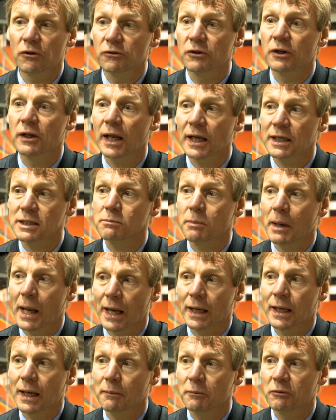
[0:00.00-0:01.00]
of the next
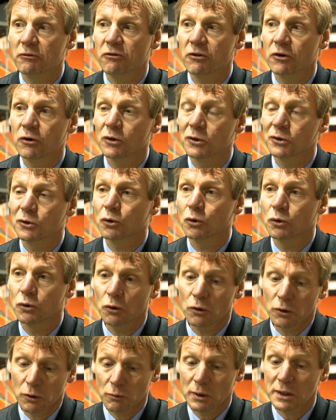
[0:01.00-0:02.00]
player coming through the door,
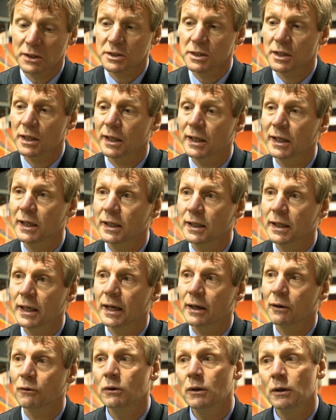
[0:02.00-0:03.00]
not the ones that are here
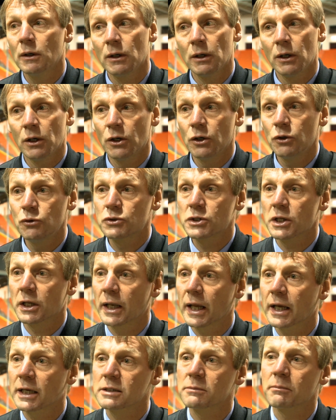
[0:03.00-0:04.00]
now, who's the
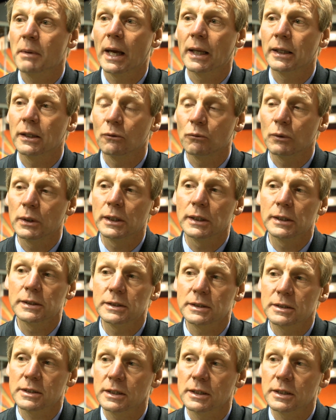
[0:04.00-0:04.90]
next man that we need to